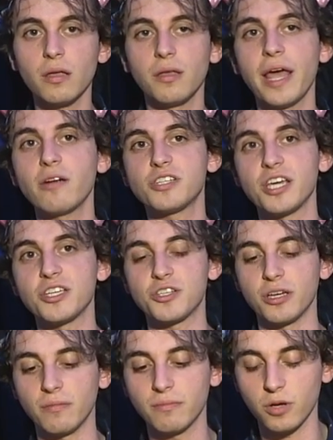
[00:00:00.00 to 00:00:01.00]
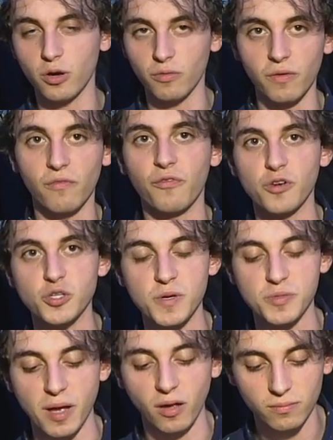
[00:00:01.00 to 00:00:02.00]
Now tasting. Oh, first we
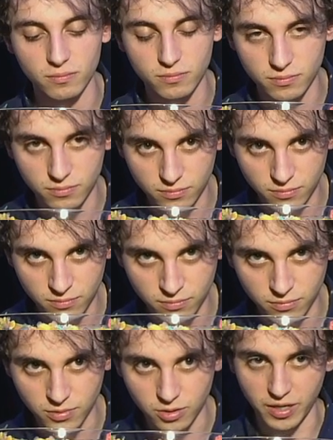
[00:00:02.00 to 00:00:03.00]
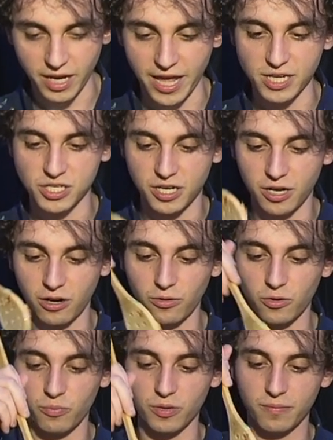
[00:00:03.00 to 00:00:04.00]
smell. I'm gonna agitate it a
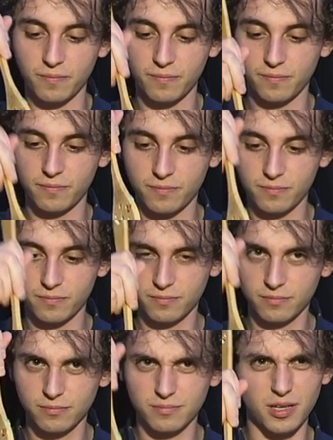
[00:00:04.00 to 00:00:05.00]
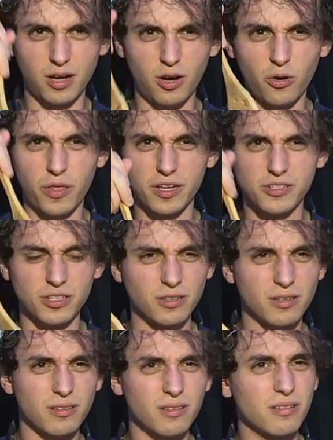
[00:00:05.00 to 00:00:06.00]
little bit. Oh, that is a.
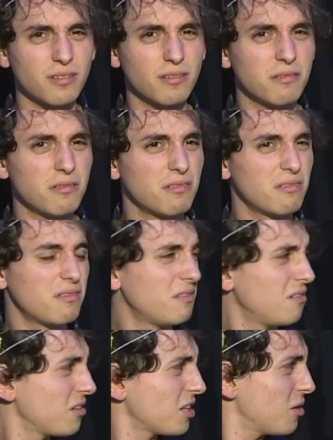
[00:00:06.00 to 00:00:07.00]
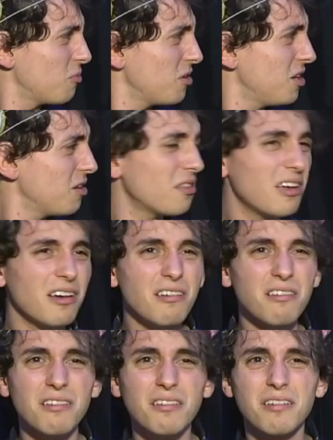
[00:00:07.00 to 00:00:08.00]
Can we hear that?
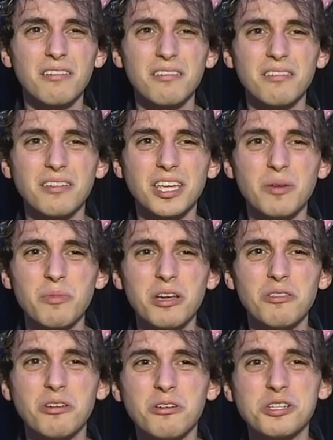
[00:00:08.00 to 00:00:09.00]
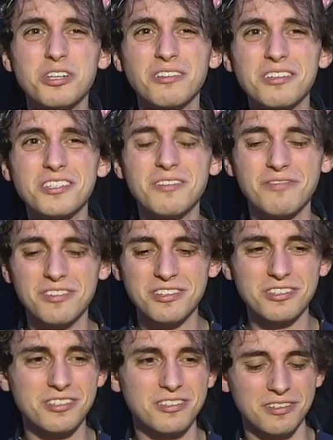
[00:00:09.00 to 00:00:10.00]
Can we hear the gushingness of
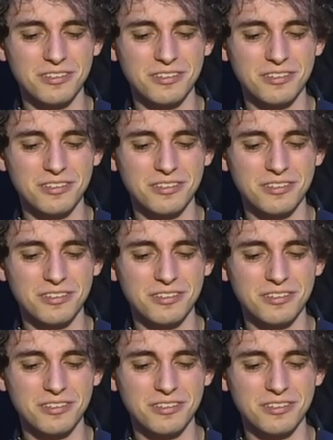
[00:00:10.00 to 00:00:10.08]
this?